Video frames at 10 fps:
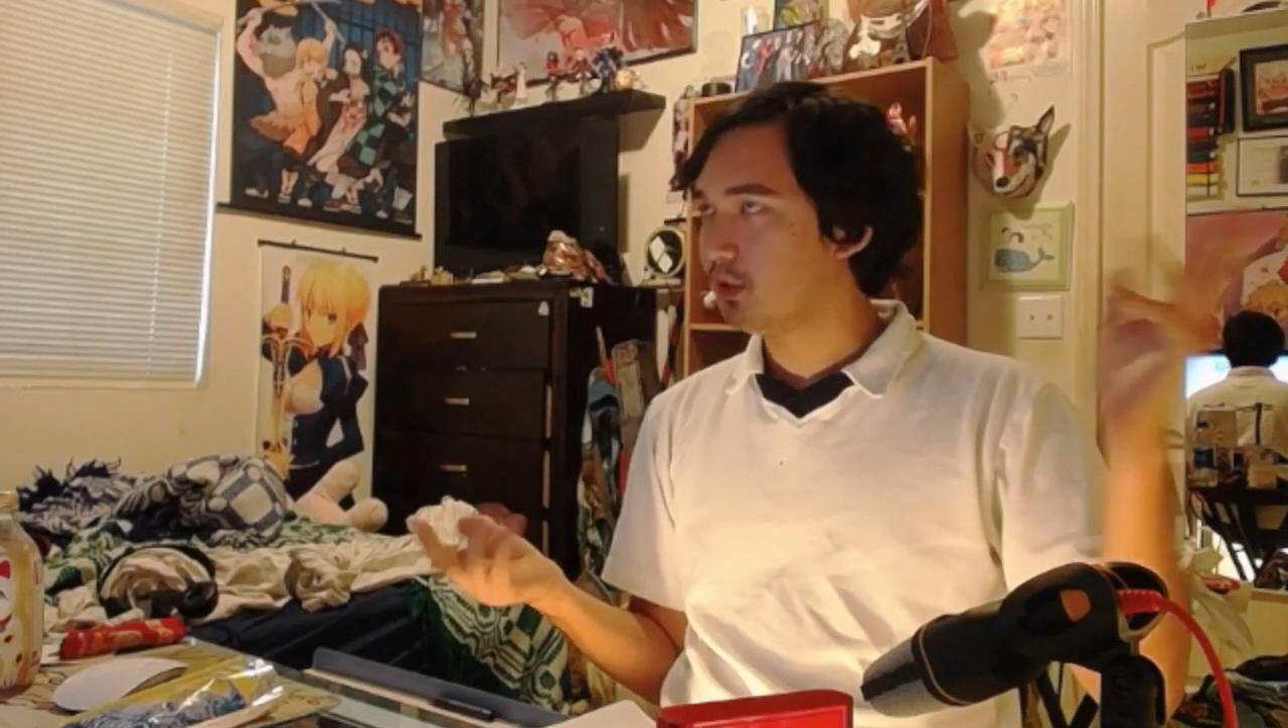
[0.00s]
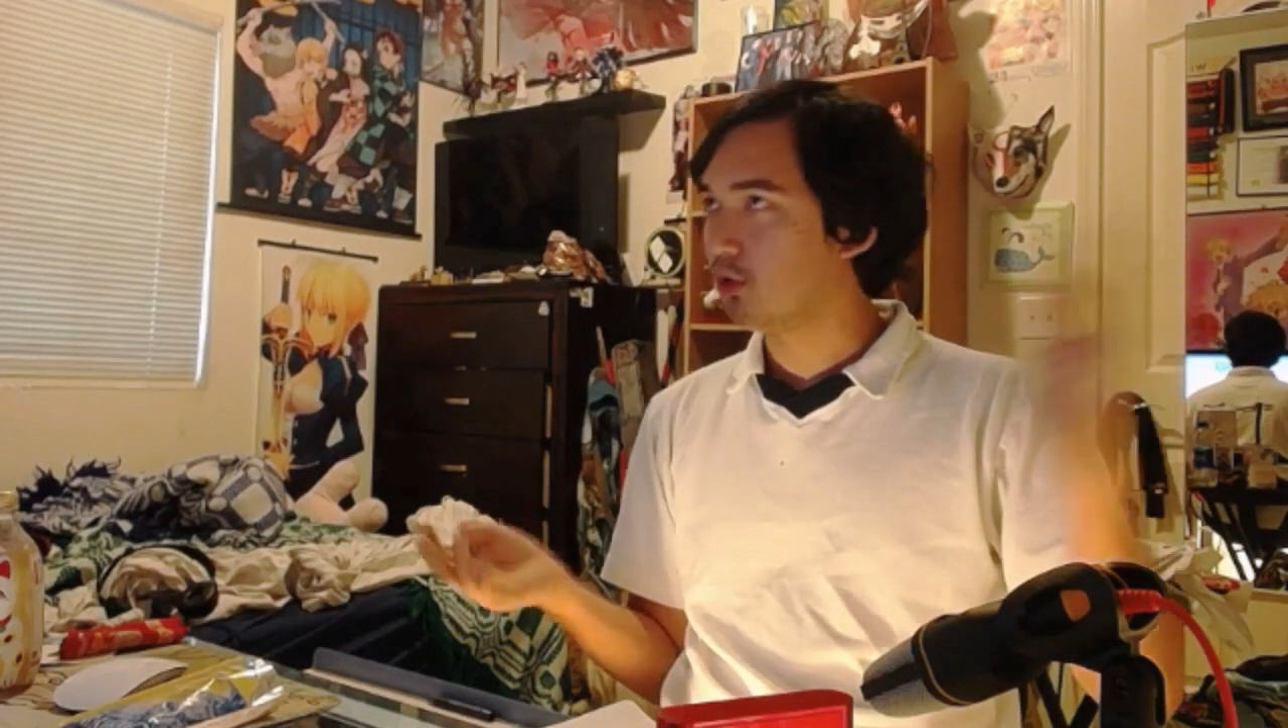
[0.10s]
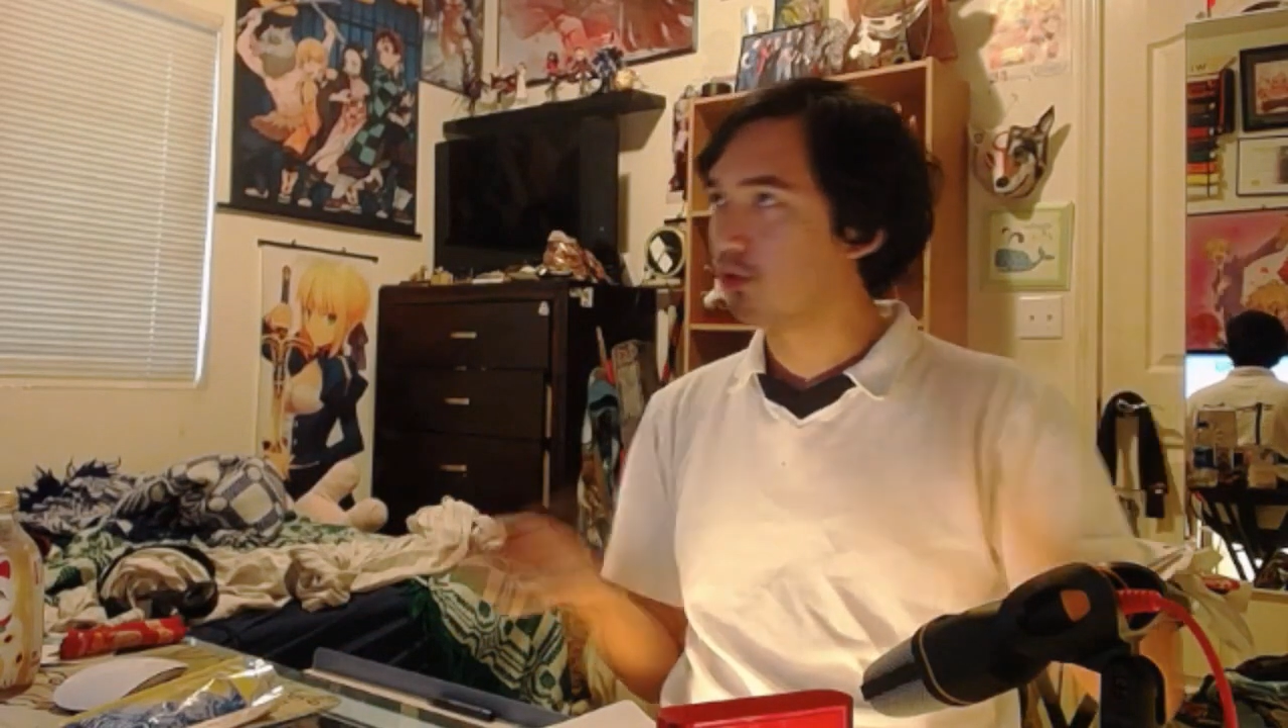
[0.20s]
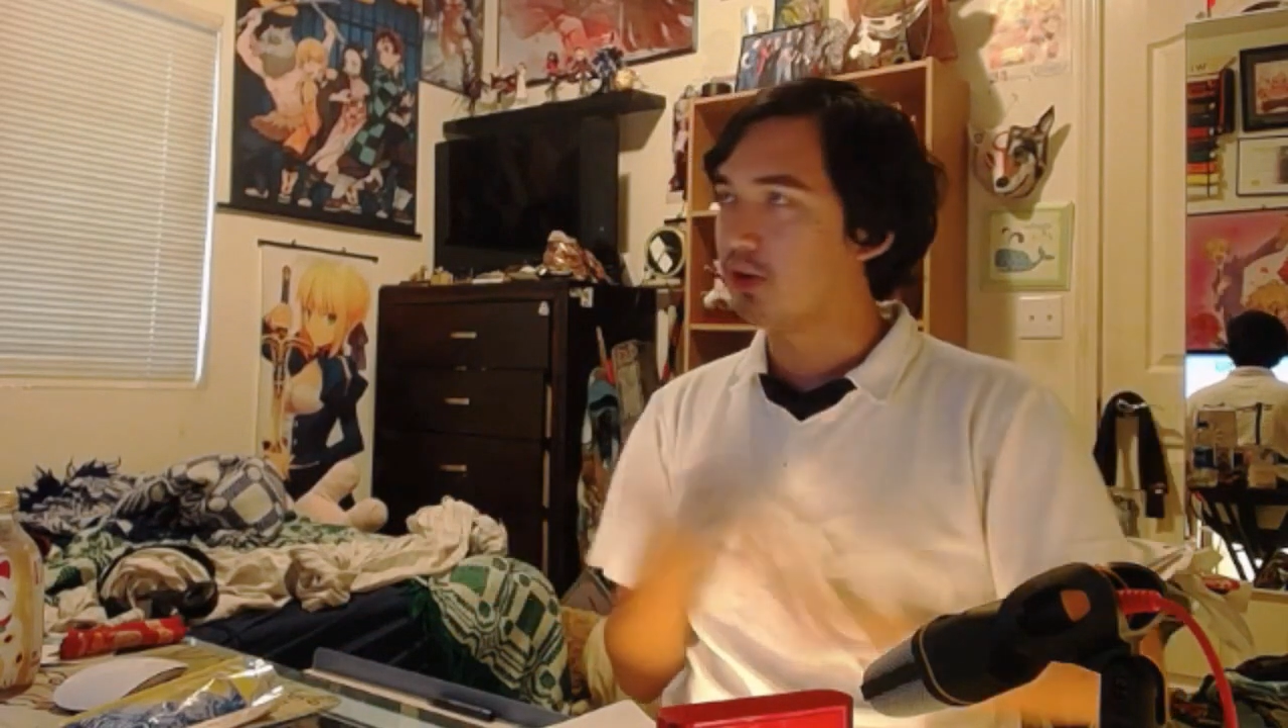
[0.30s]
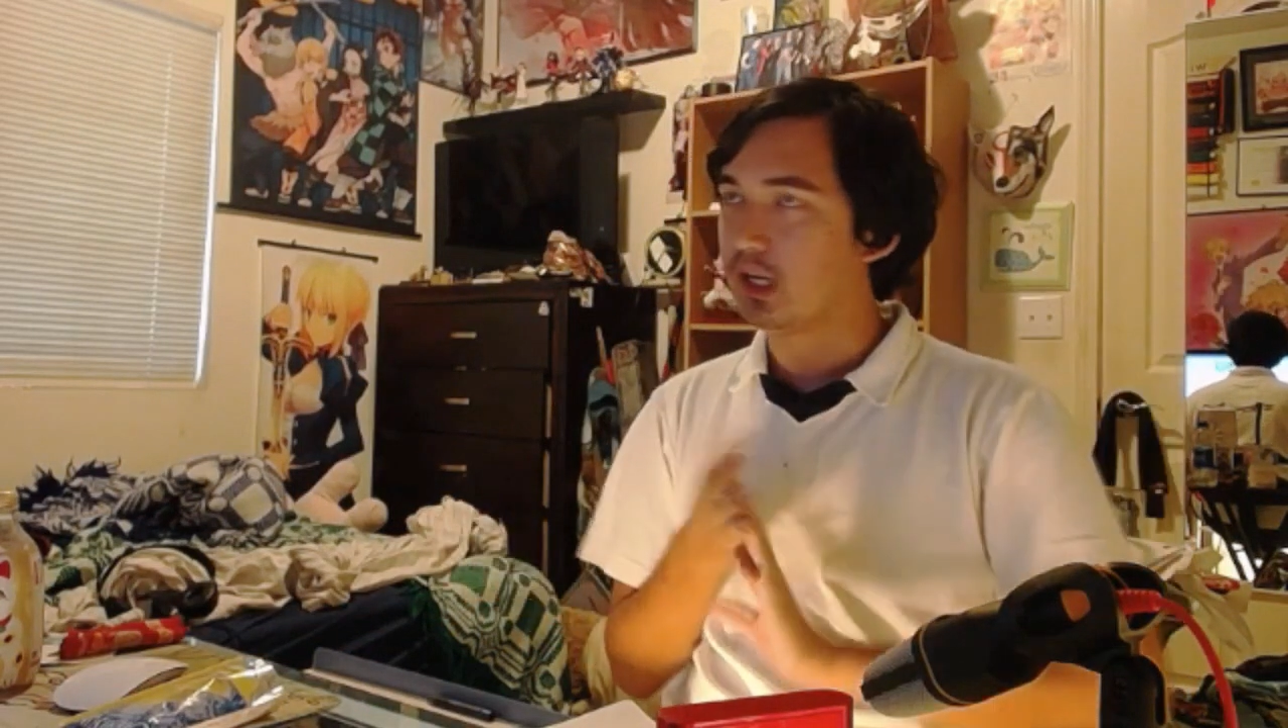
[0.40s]

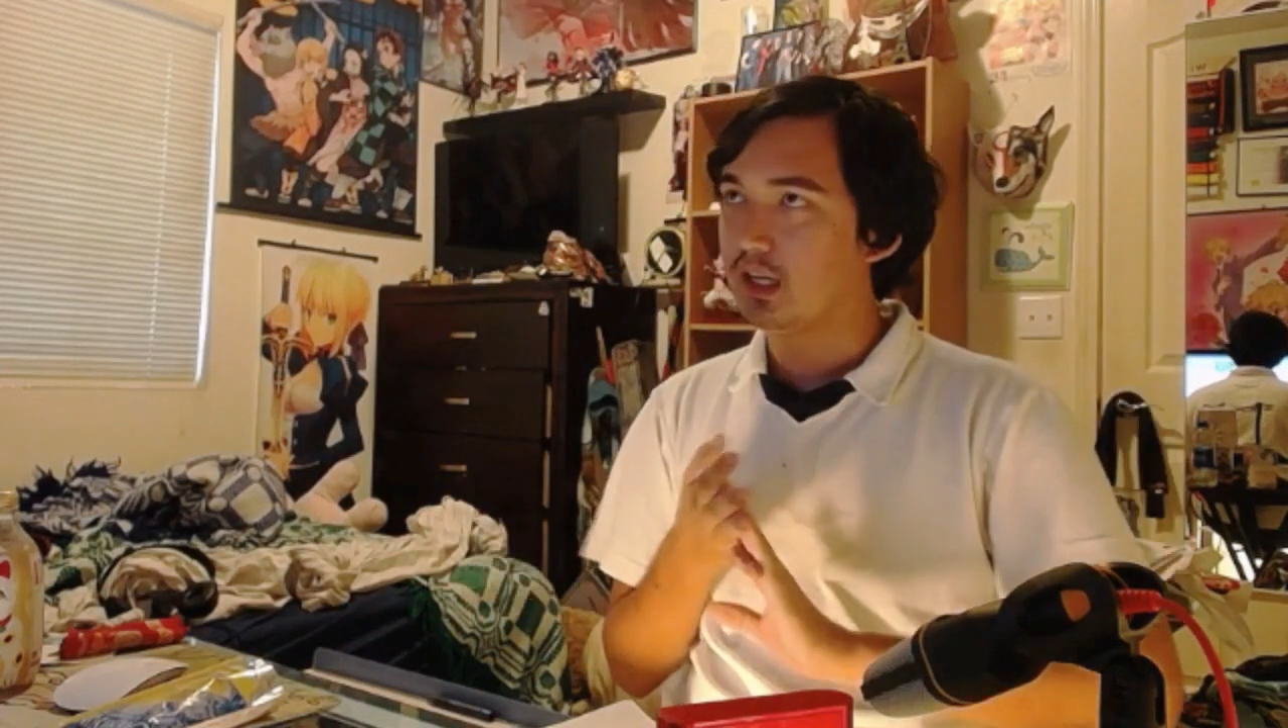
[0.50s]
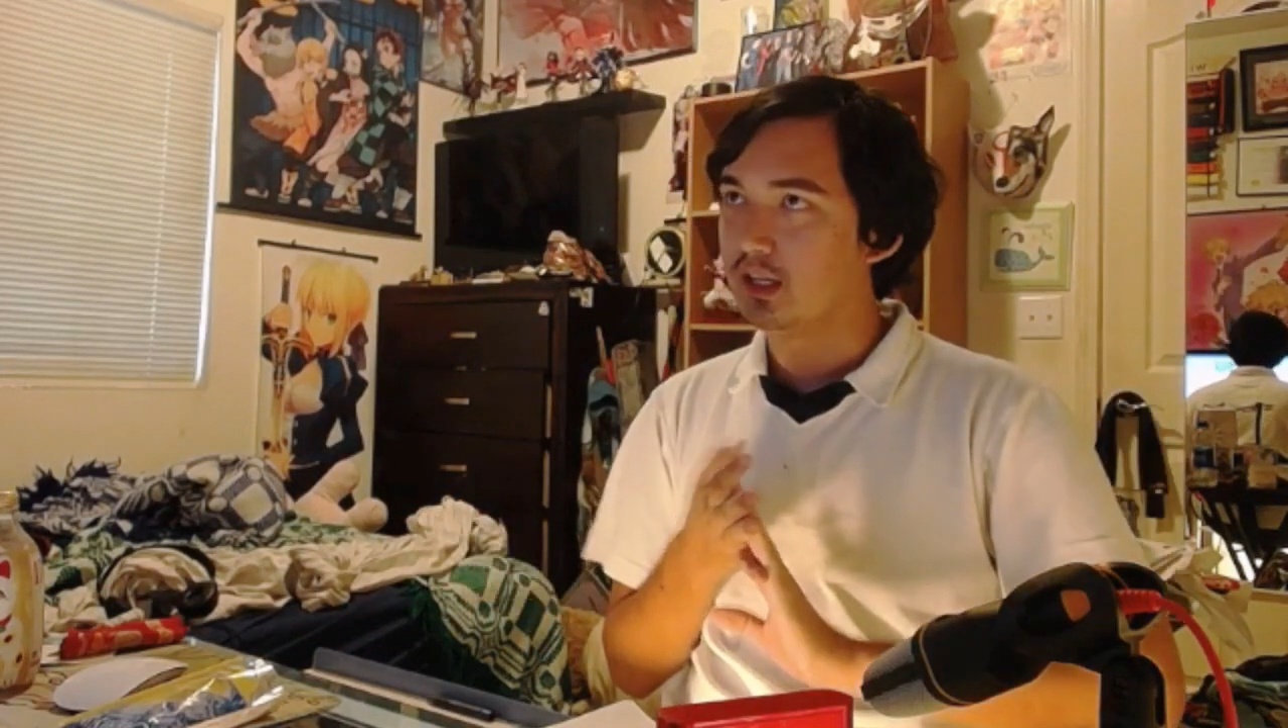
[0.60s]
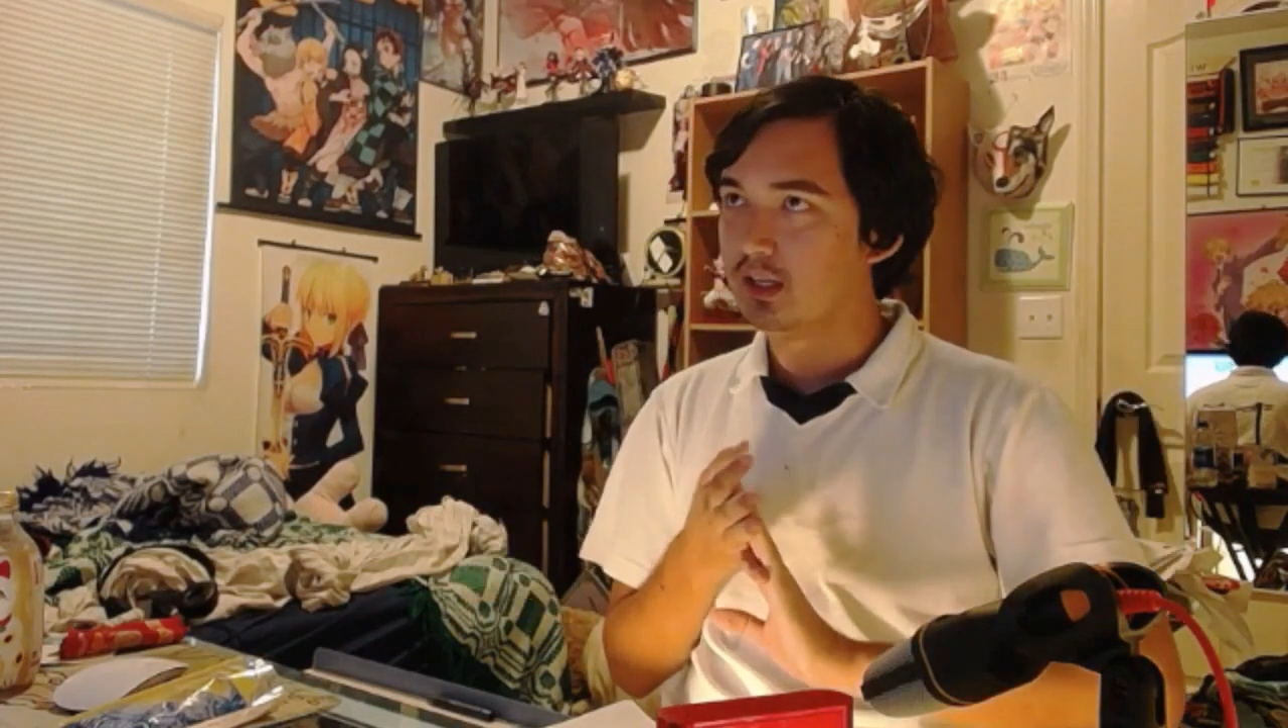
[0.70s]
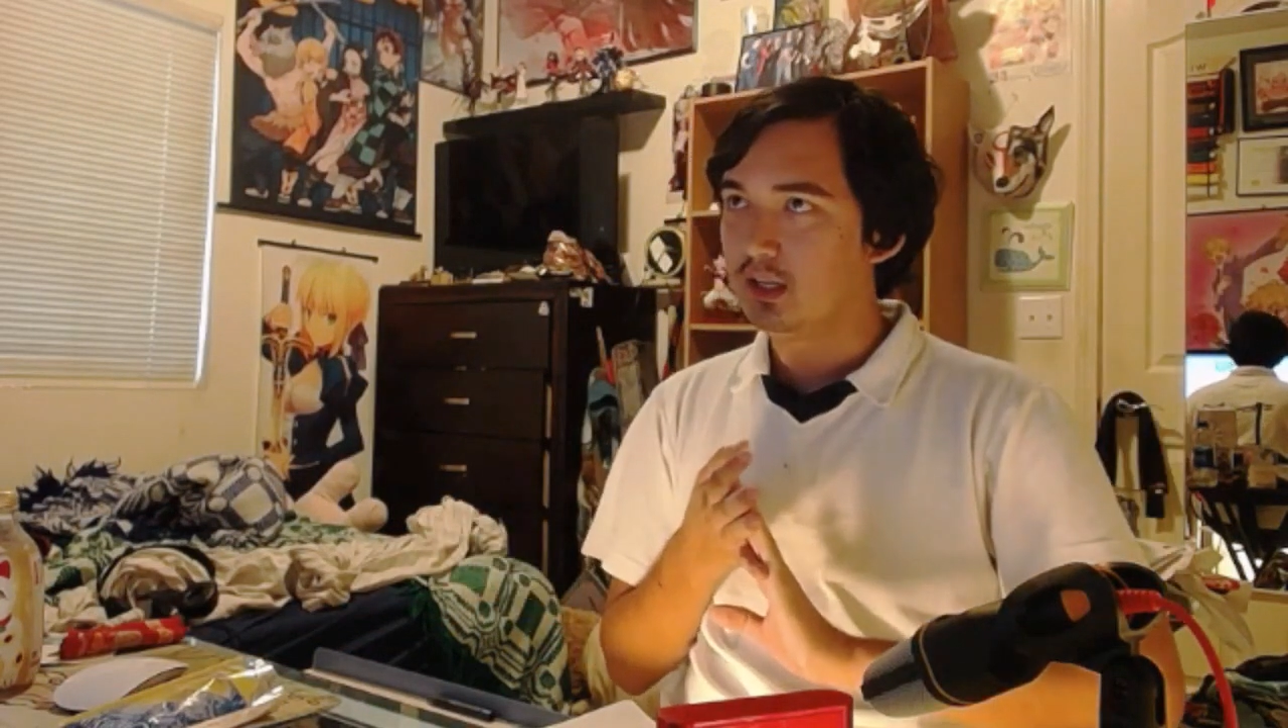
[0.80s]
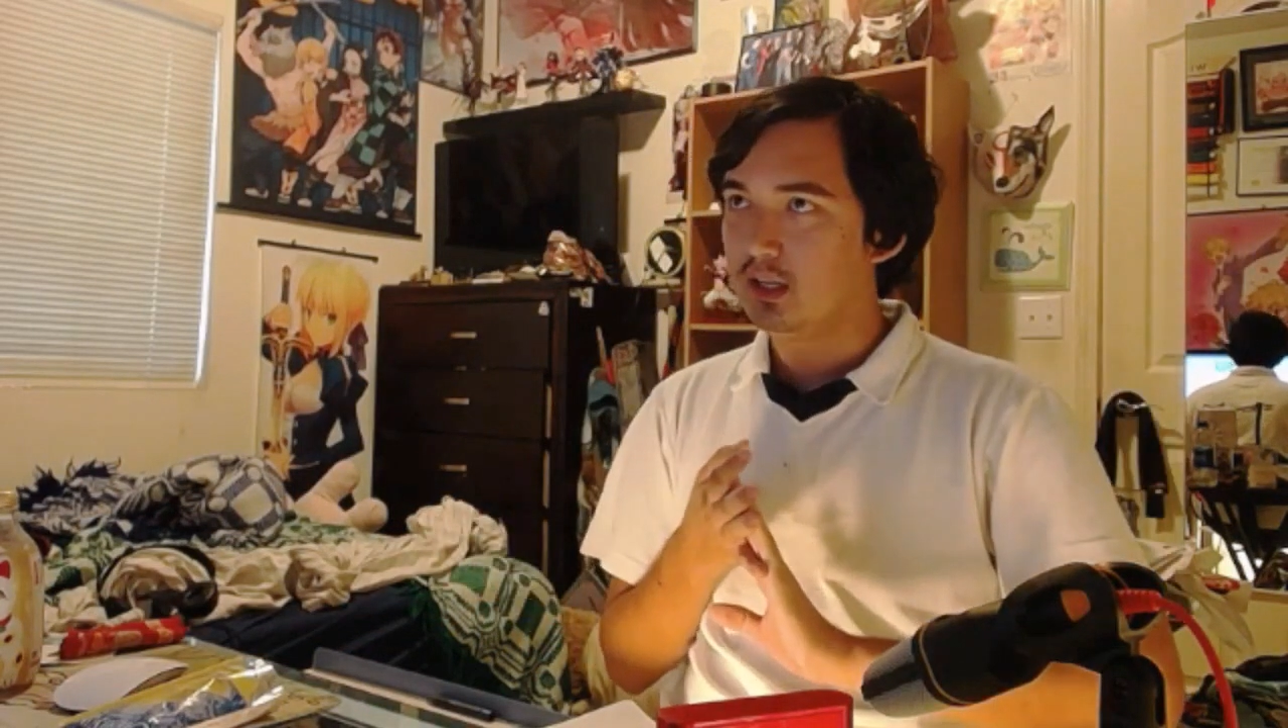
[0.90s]
Crona